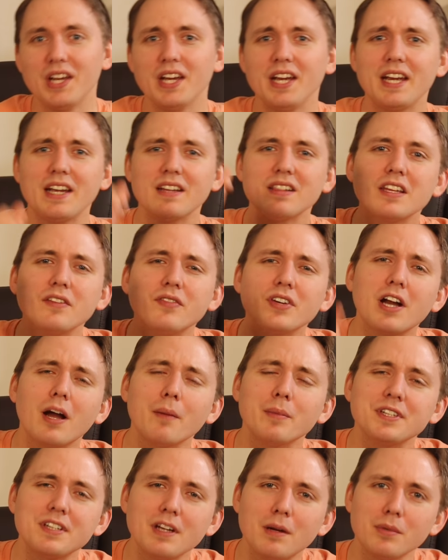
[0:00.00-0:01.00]
and leave a
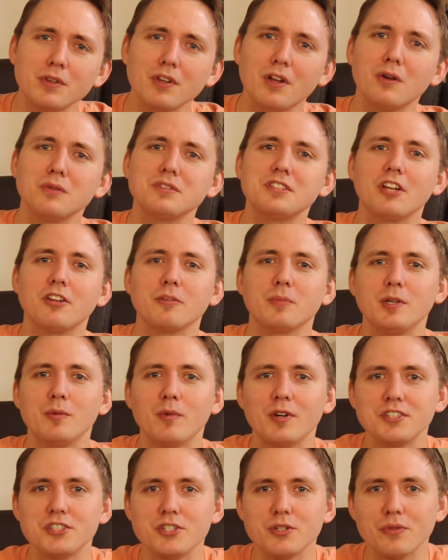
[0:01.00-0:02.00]
comment down below telling me
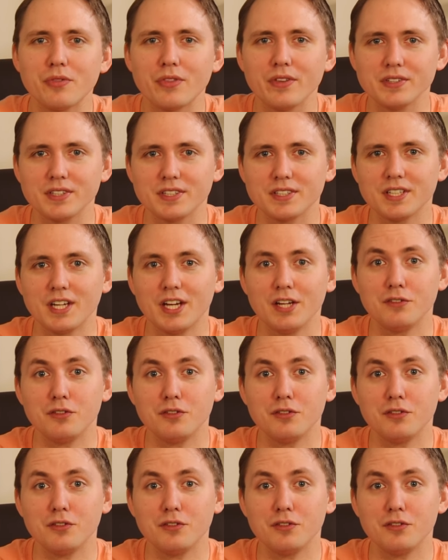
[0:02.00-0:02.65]
what you think.